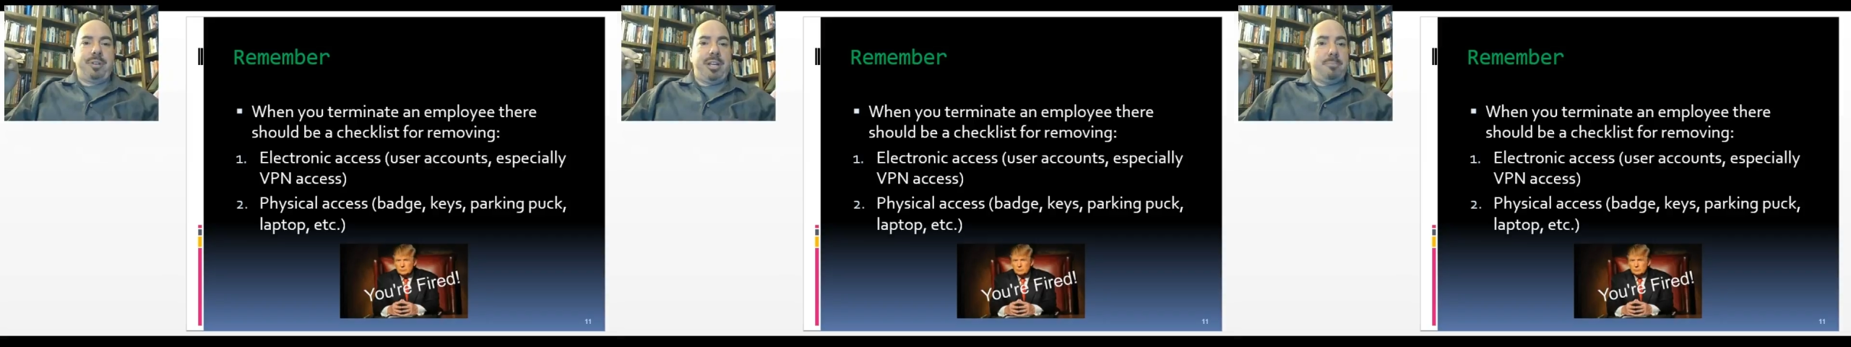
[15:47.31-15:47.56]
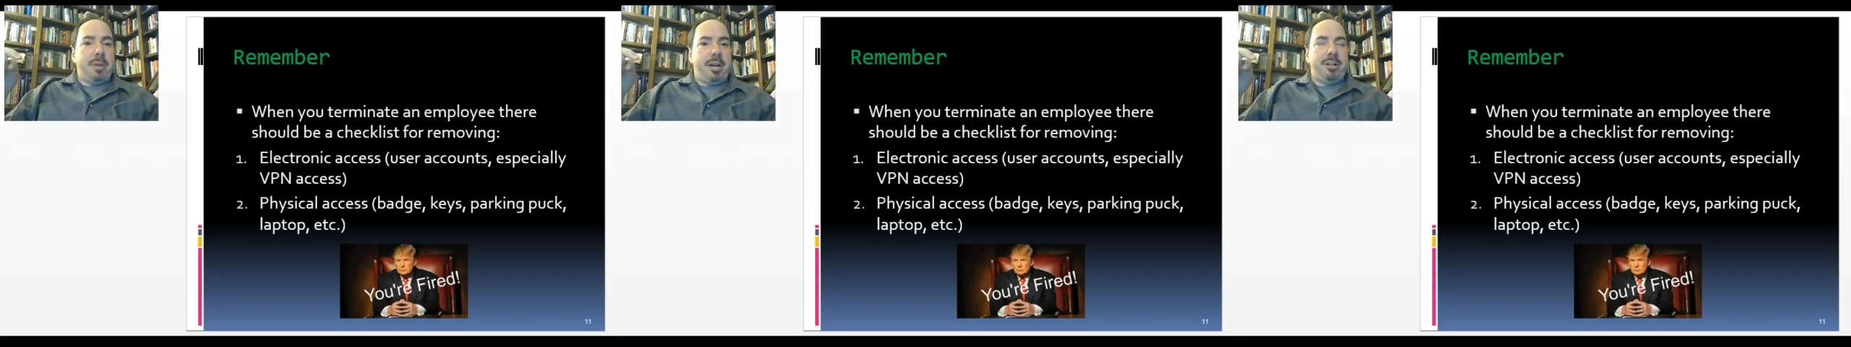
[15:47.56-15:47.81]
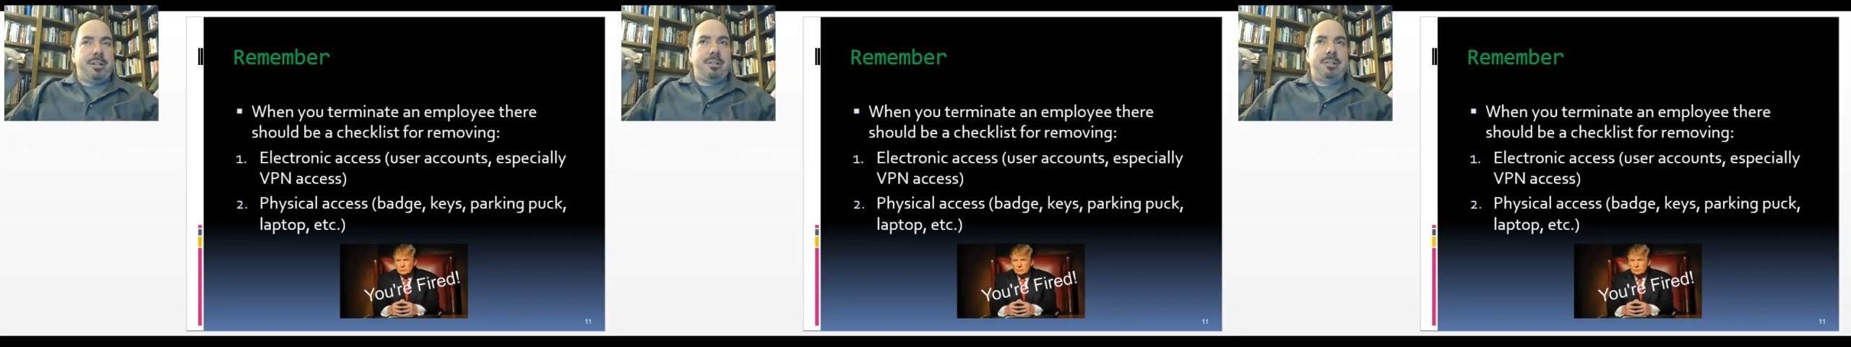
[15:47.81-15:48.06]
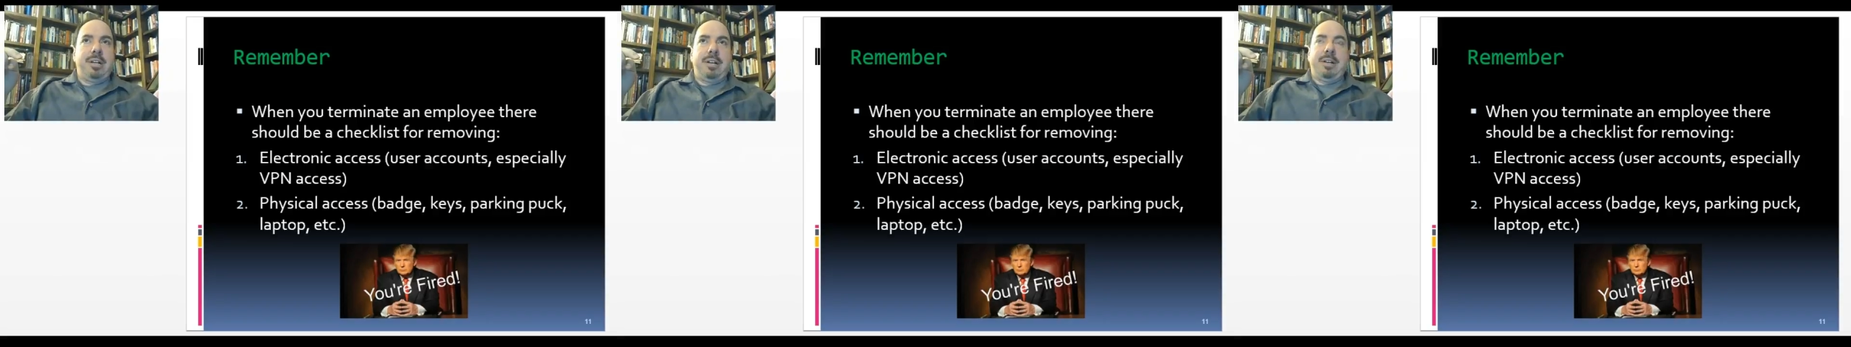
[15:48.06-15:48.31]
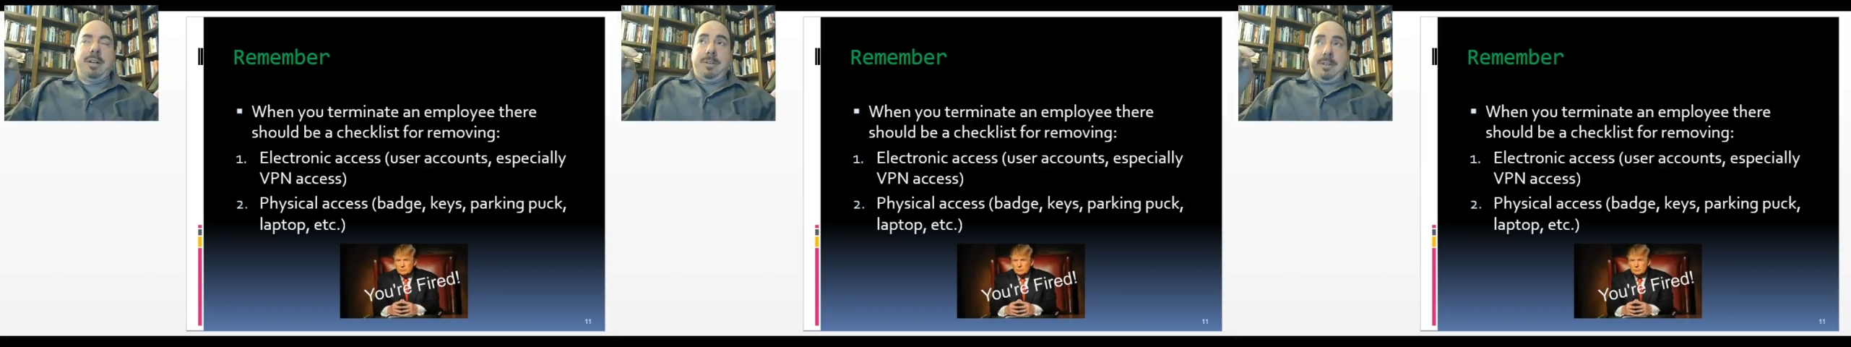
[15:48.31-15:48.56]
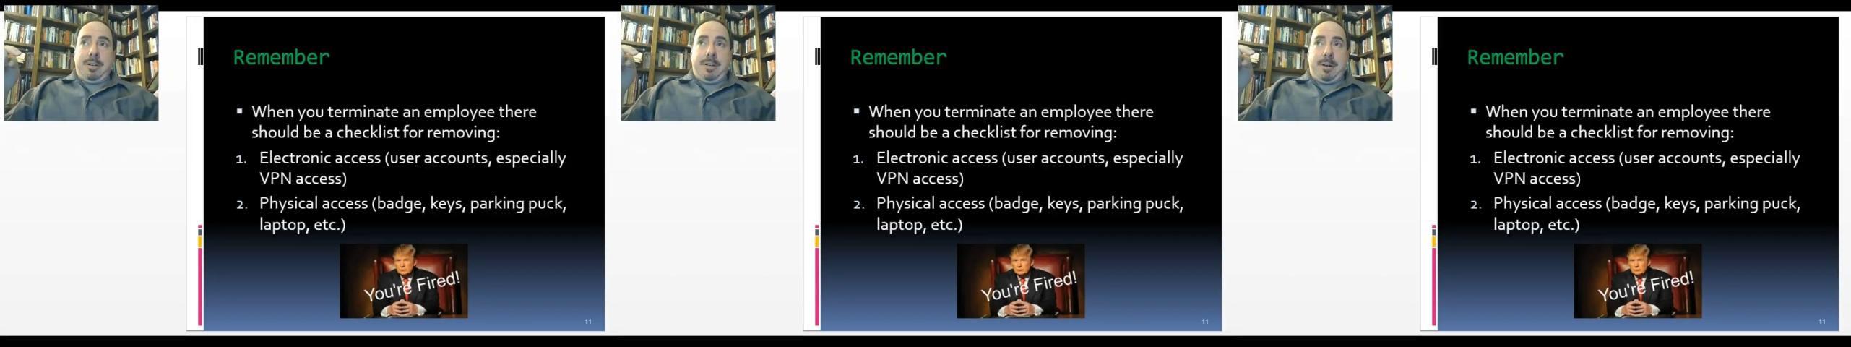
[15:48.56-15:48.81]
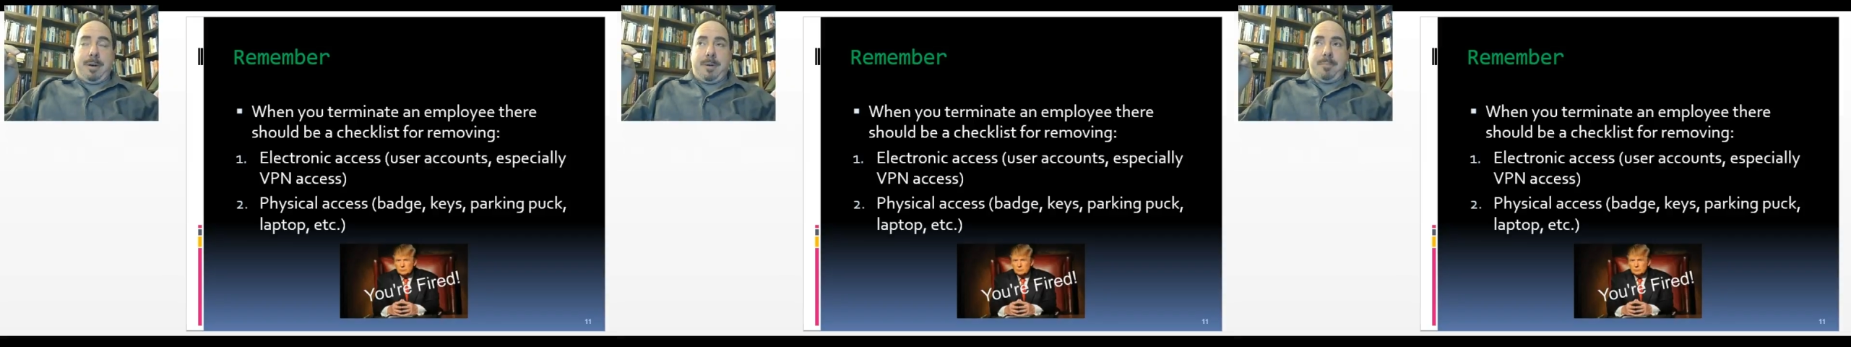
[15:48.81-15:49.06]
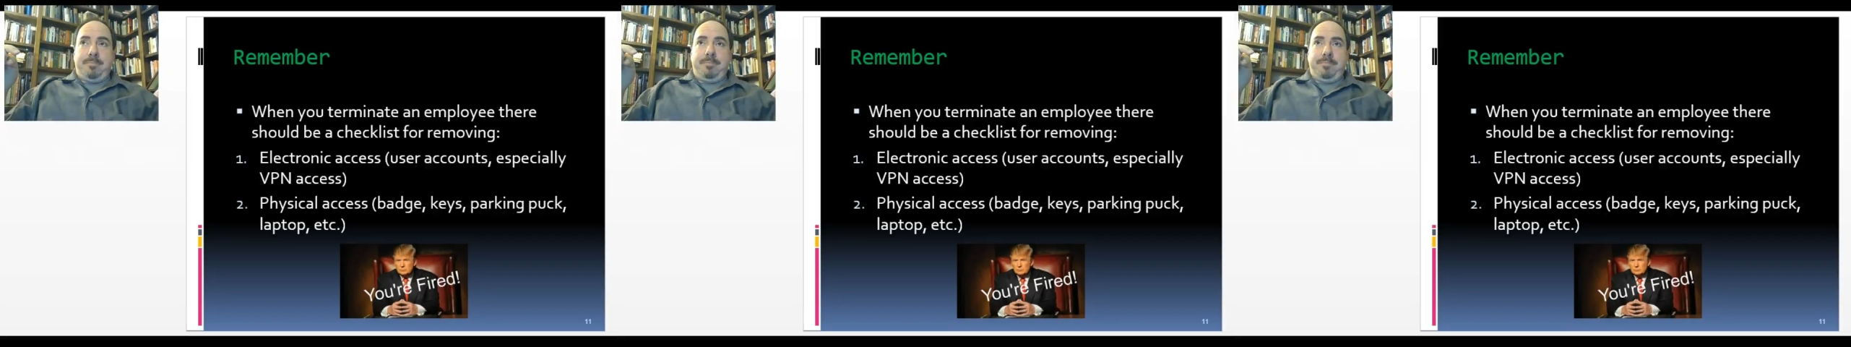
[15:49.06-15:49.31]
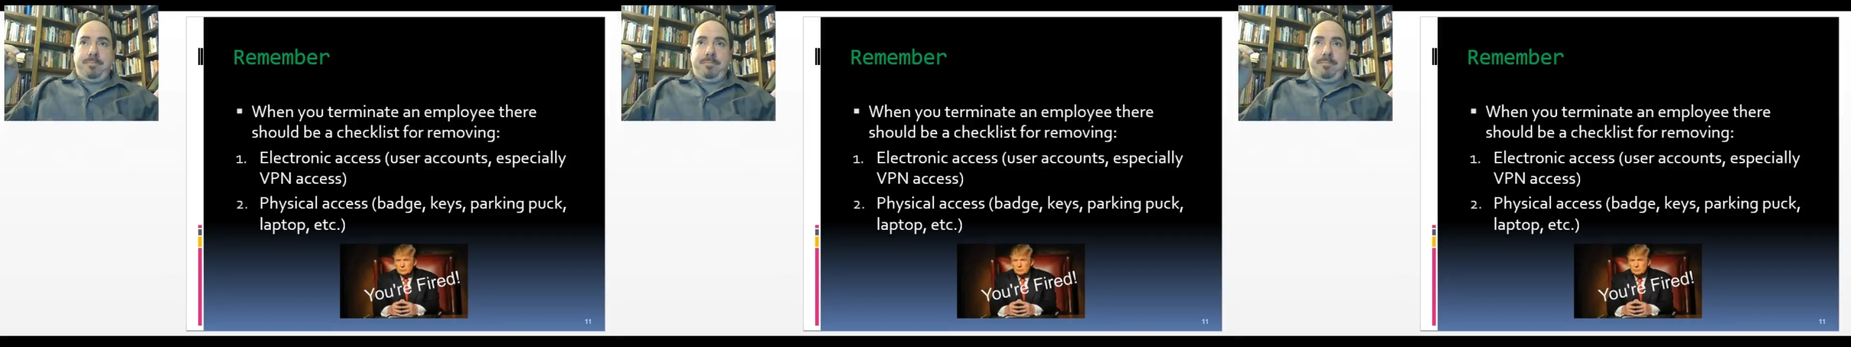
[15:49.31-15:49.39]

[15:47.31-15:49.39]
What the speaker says: email, all